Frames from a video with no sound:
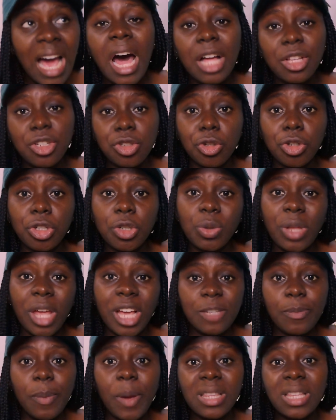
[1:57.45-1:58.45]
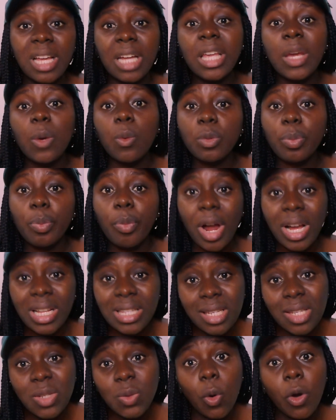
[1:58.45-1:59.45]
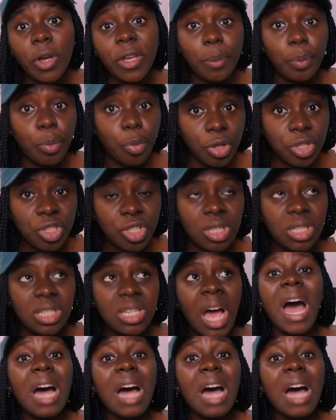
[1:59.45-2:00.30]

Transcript: and she would expect that he would practice what he preaches.